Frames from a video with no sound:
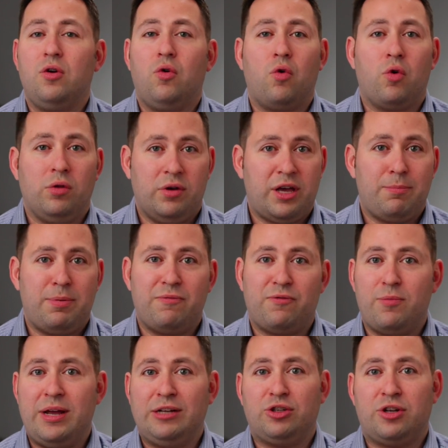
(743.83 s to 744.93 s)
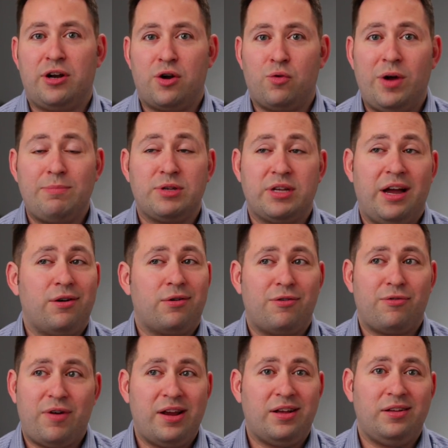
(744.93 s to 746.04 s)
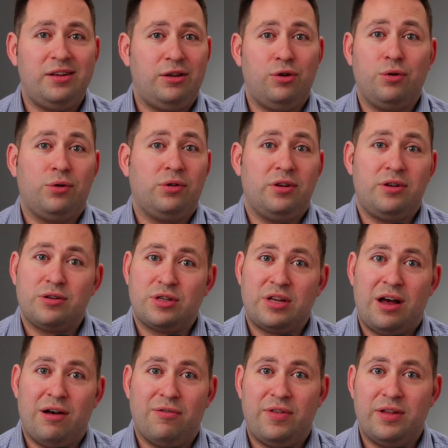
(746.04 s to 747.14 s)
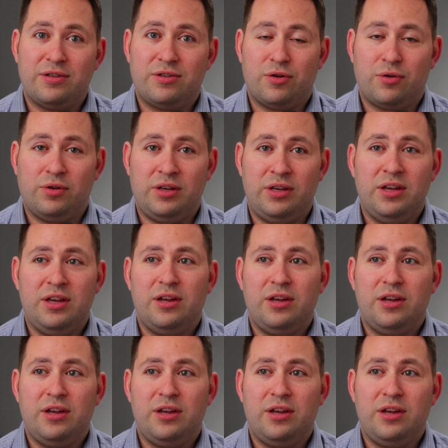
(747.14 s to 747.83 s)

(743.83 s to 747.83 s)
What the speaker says: or look up information on our website, or frankly, Google it yourself. That's totally